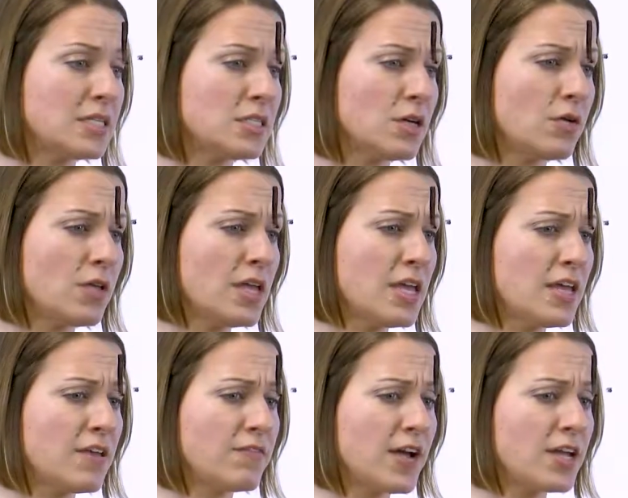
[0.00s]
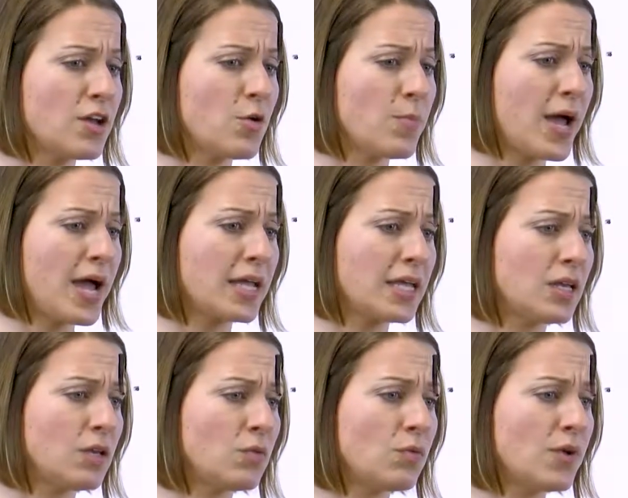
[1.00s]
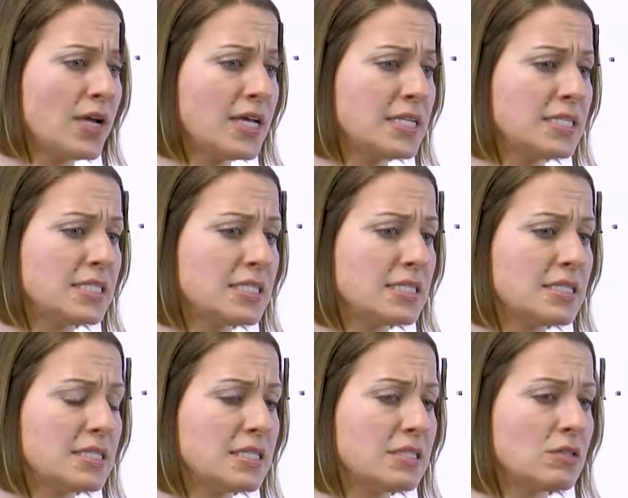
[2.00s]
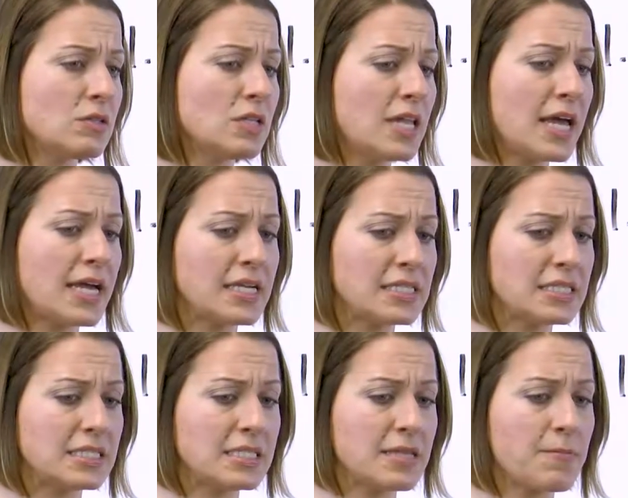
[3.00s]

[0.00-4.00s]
So if I go back and erase these little lines,